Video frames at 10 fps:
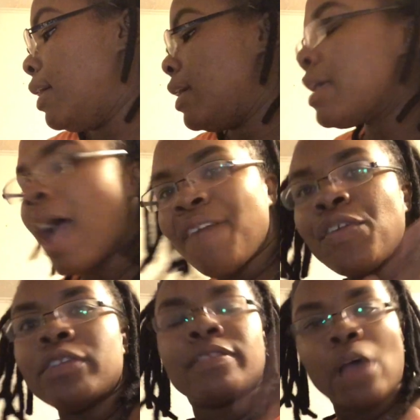Yeah, I
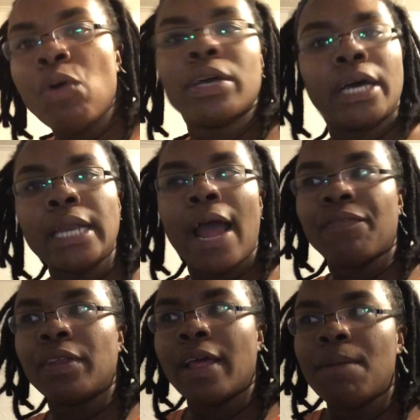felt so good
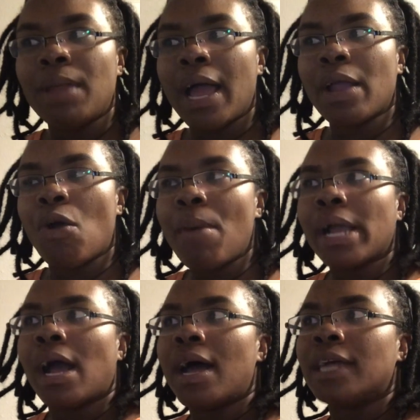after that. I'm like, oh my
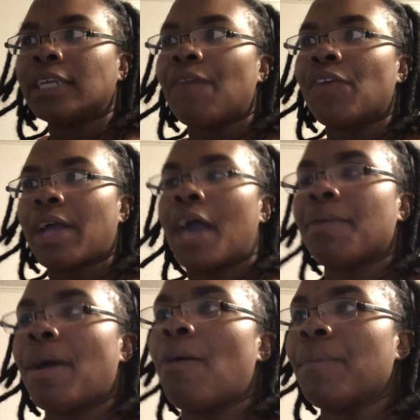gosh, I forgot
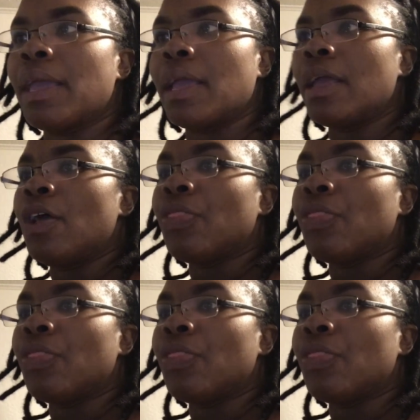about me.